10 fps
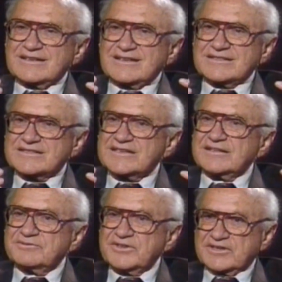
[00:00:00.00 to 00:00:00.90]

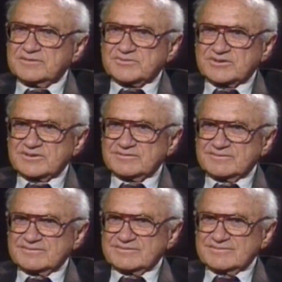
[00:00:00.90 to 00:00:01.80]
state of victims
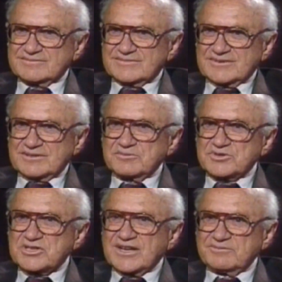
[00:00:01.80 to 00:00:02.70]
in
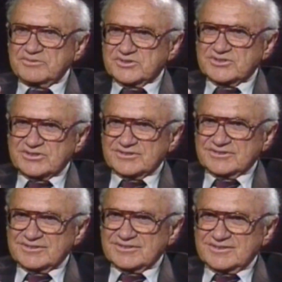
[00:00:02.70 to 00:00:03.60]
which the emphasis
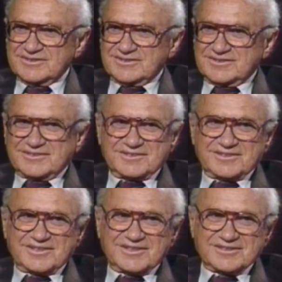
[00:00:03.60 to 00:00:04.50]
is
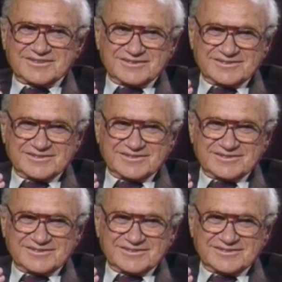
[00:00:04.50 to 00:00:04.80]
on